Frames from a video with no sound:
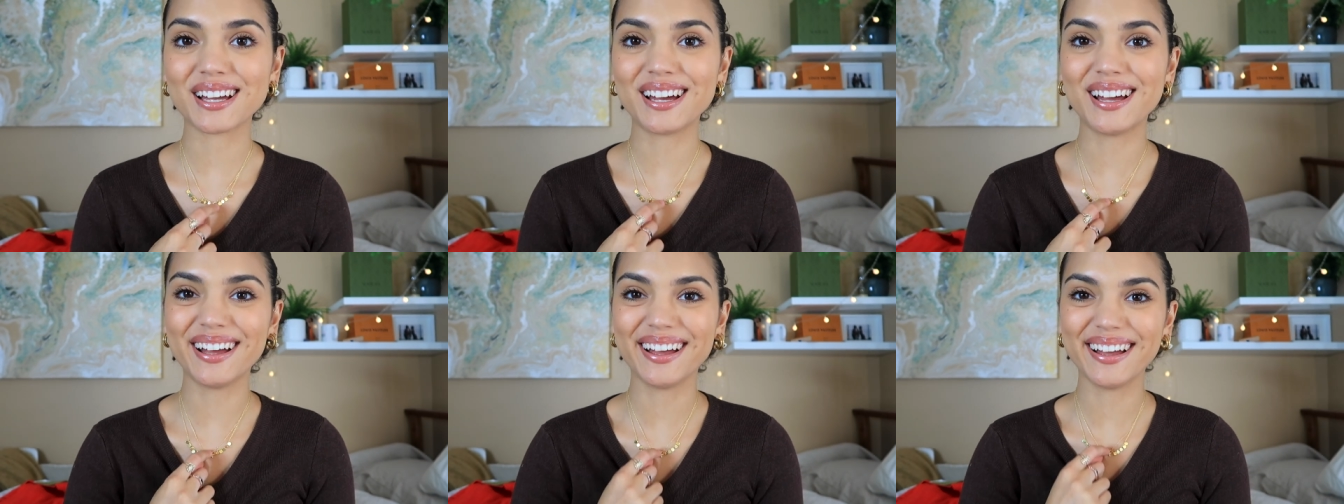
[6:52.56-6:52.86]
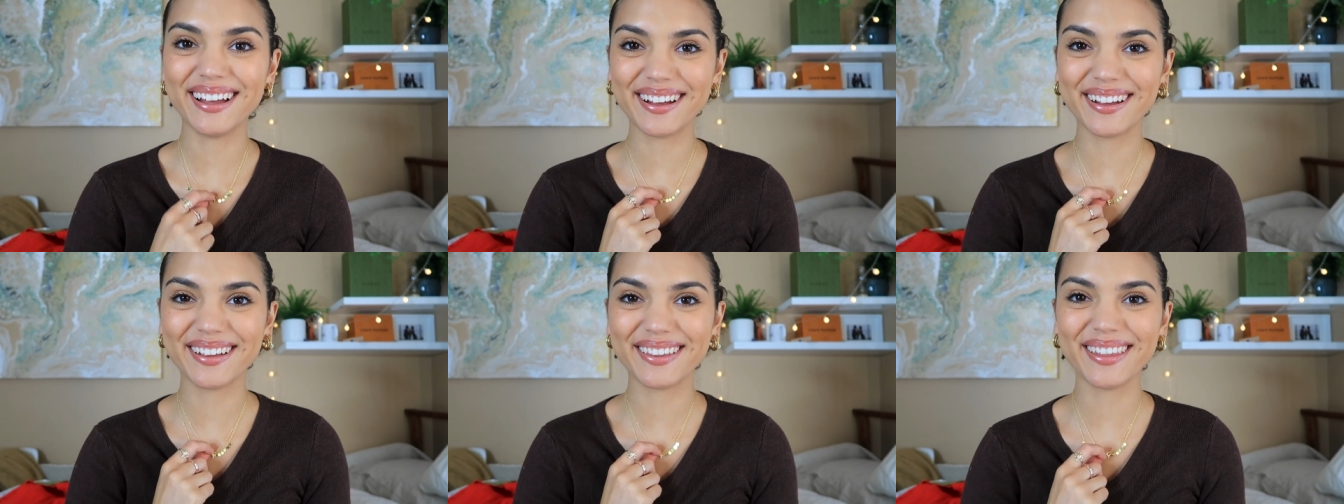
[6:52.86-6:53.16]

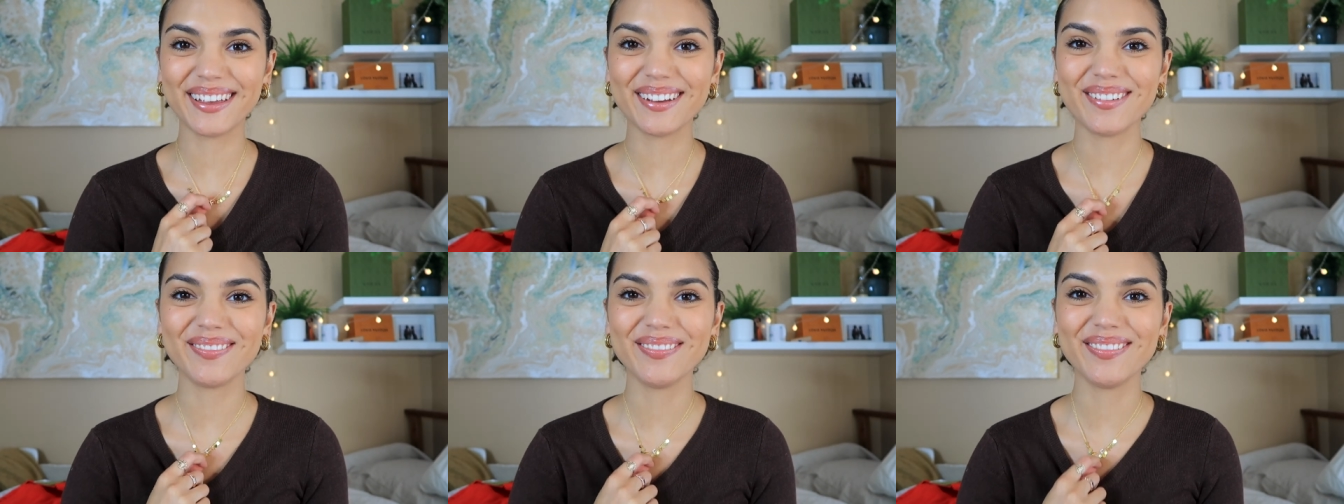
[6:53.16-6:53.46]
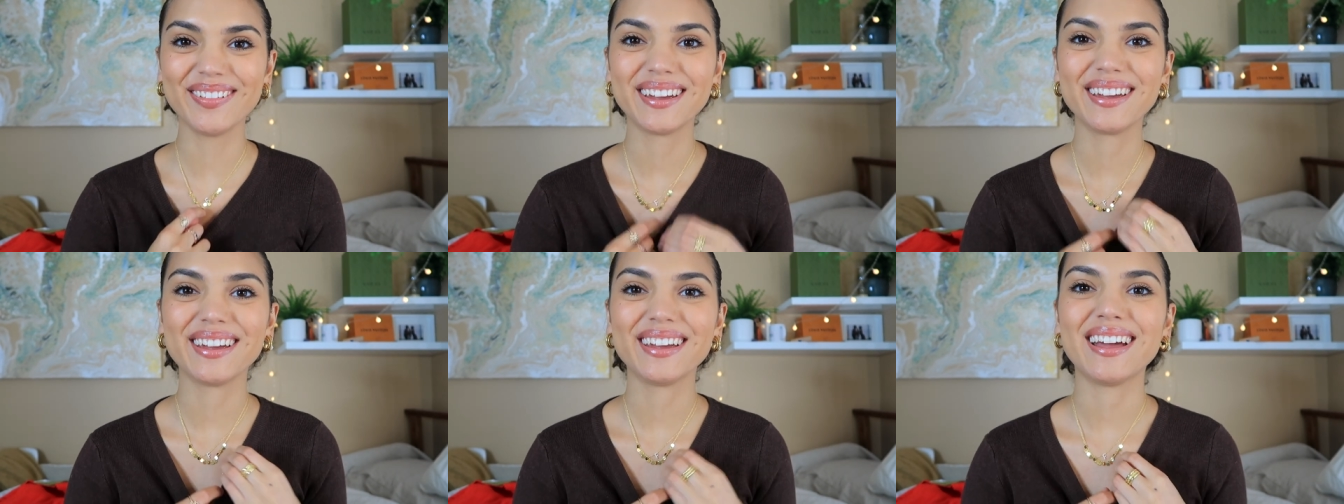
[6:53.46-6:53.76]
on them.
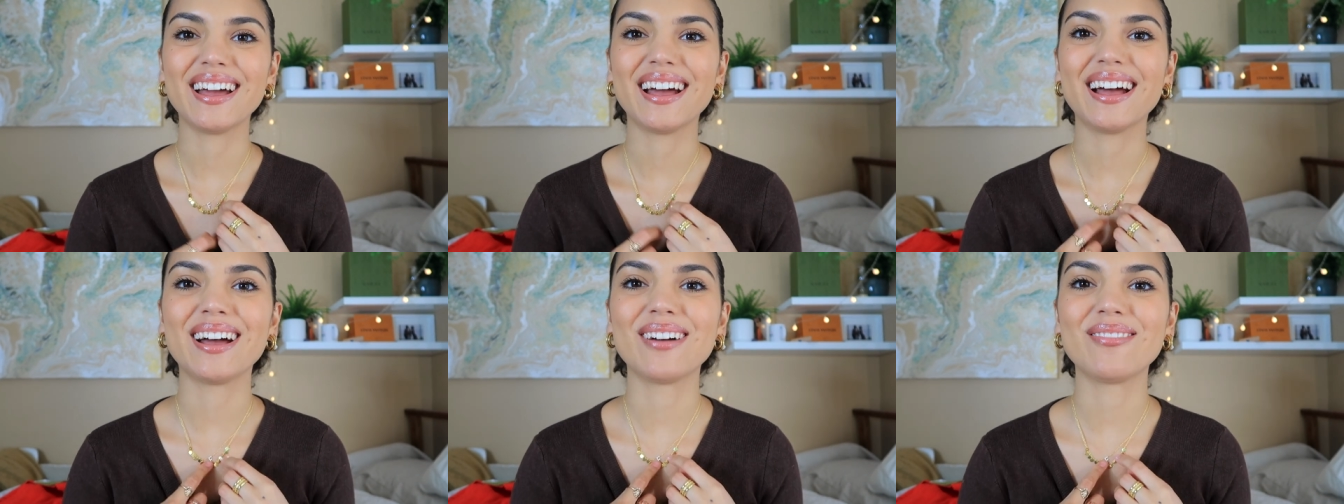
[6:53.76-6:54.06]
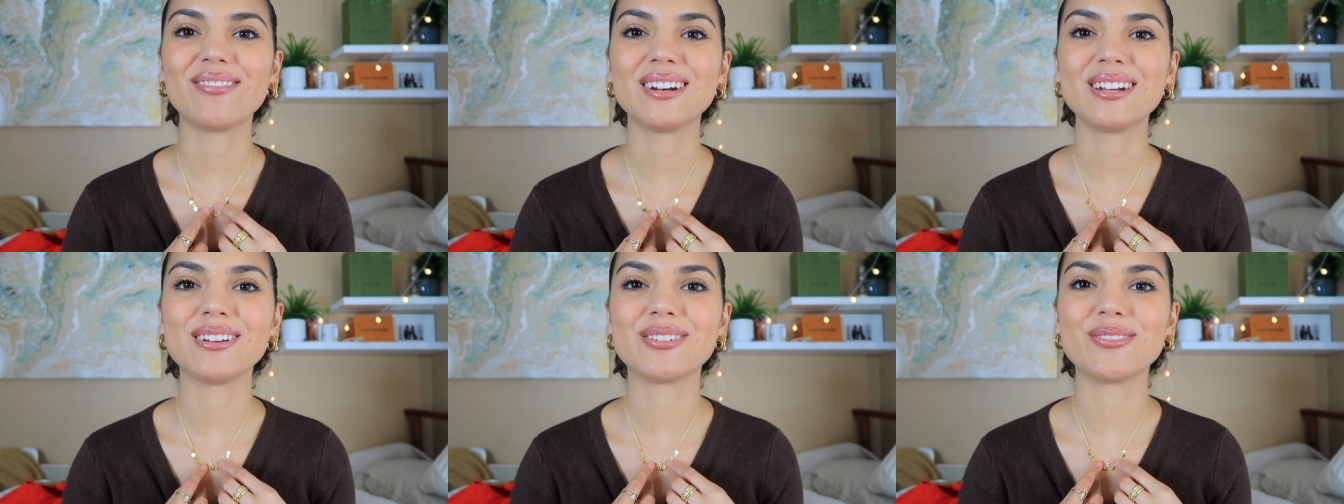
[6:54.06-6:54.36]
Um,
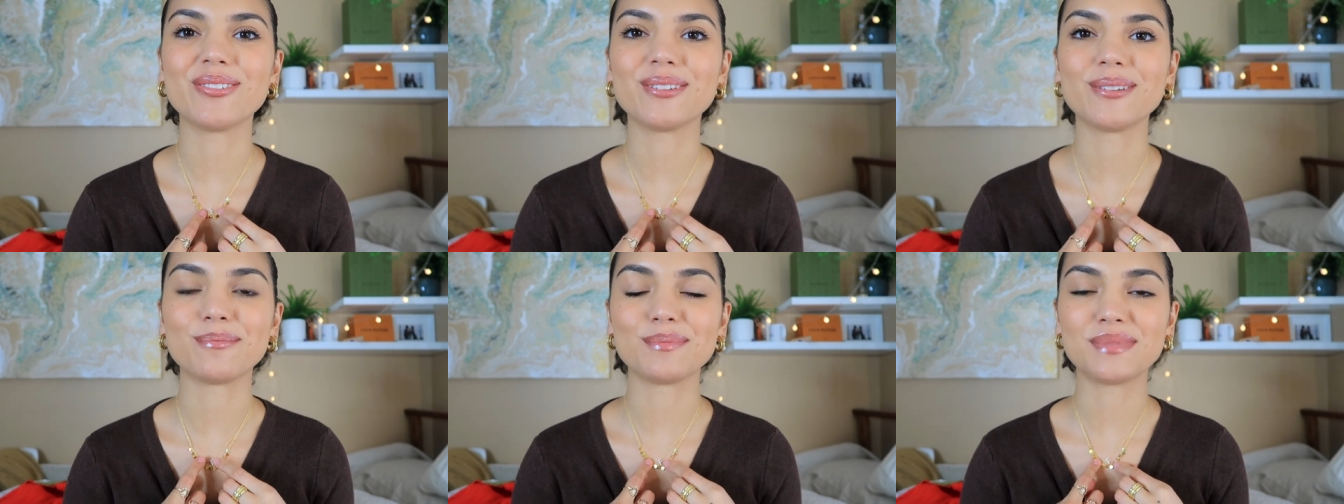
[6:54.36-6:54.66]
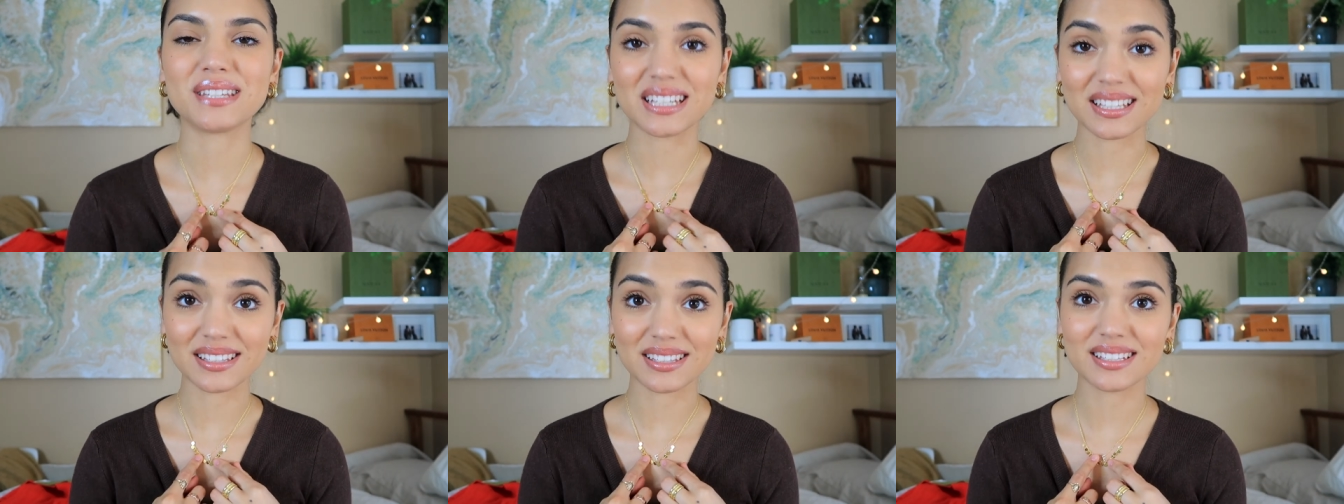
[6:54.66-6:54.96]
what do you call them?
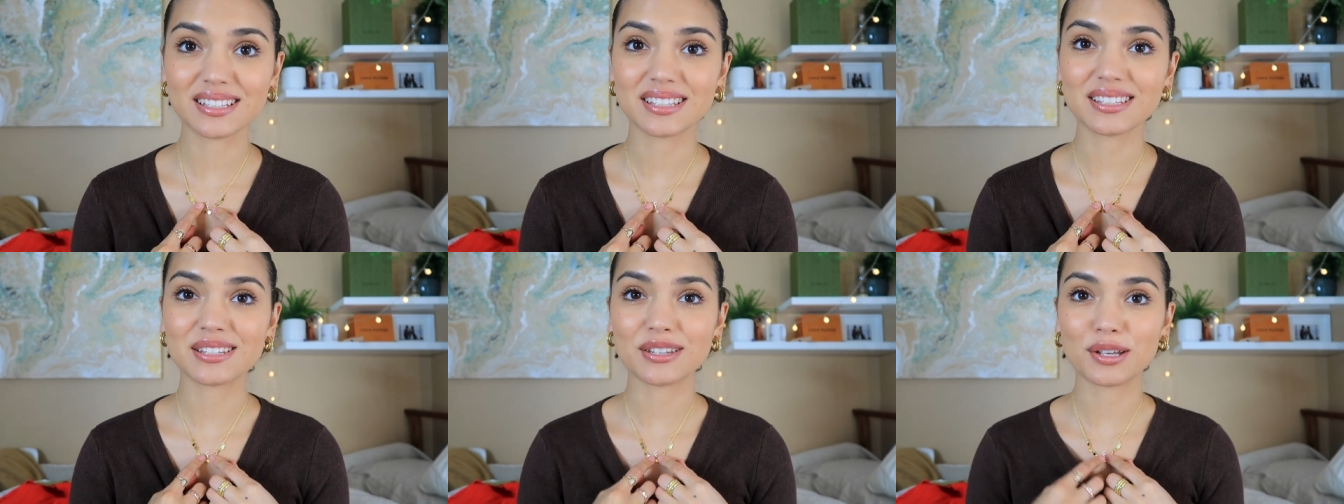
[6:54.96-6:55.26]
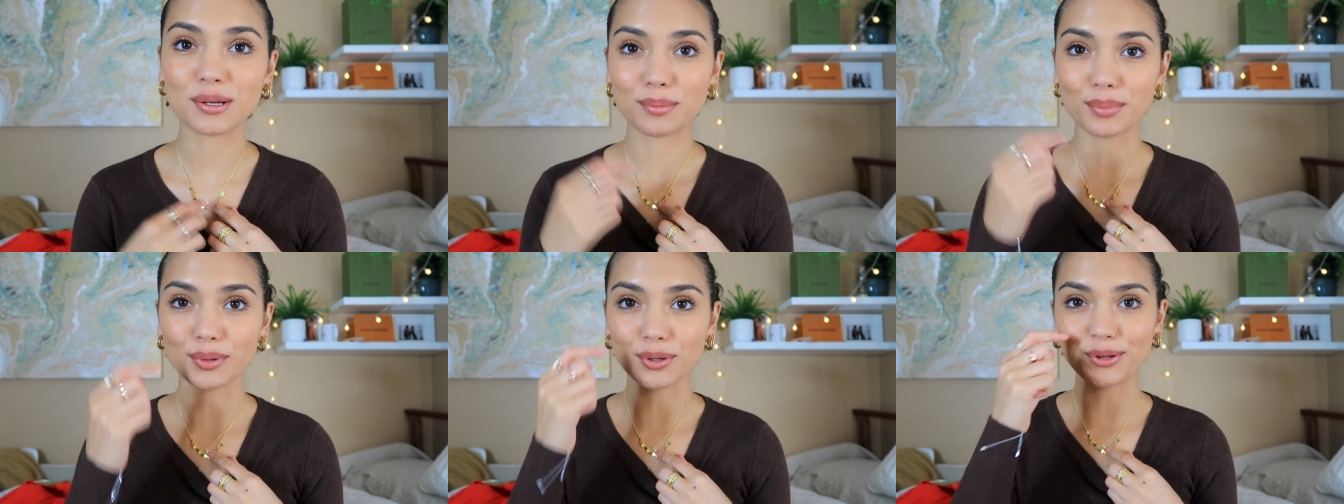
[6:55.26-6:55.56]
Discs,
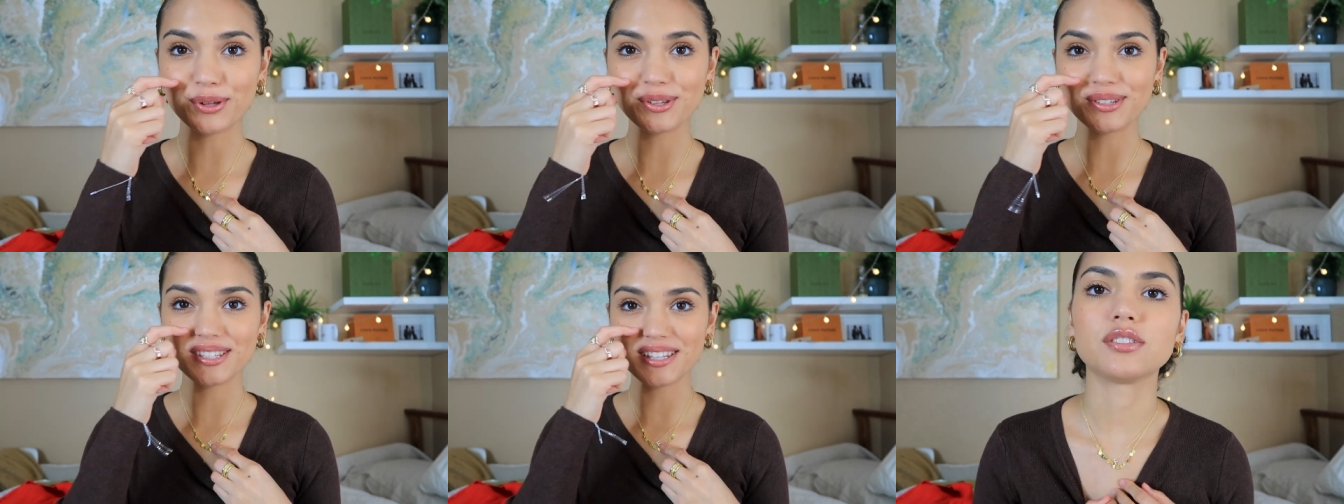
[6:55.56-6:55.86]
not balls.